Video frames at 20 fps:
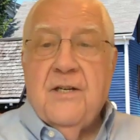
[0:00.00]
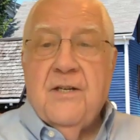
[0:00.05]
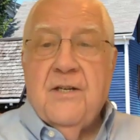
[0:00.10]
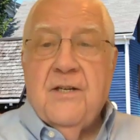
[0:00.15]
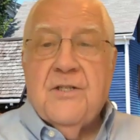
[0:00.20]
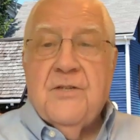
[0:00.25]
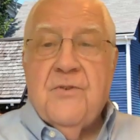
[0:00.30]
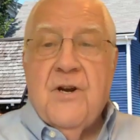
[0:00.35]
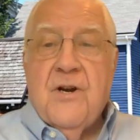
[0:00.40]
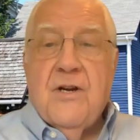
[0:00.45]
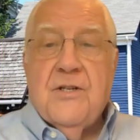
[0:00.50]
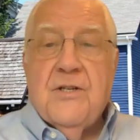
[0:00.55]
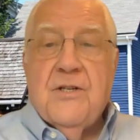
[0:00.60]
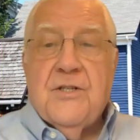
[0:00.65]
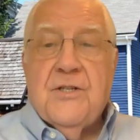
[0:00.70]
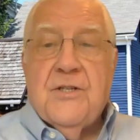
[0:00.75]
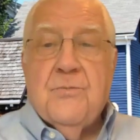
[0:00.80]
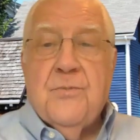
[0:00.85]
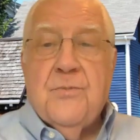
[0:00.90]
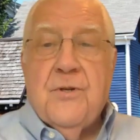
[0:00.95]
It's a very
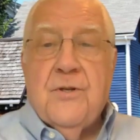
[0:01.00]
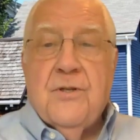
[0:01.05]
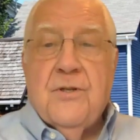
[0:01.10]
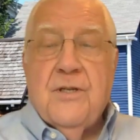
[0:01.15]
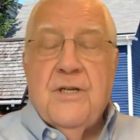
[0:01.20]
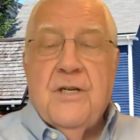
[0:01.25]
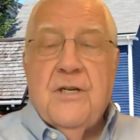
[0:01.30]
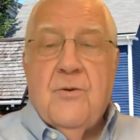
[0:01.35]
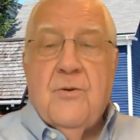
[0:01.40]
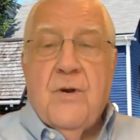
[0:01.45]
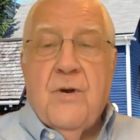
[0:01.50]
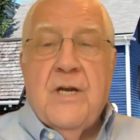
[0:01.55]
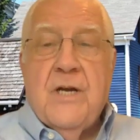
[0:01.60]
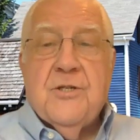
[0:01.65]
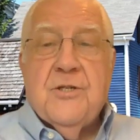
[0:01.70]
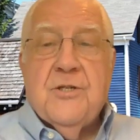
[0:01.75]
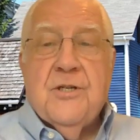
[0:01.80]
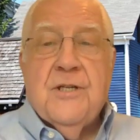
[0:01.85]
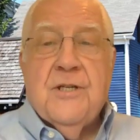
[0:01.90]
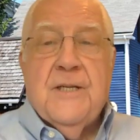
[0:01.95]
simple
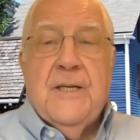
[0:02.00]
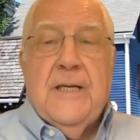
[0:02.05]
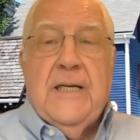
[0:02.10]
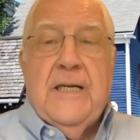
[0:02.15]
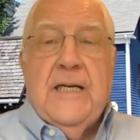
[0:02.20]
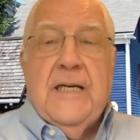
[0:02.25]
equation.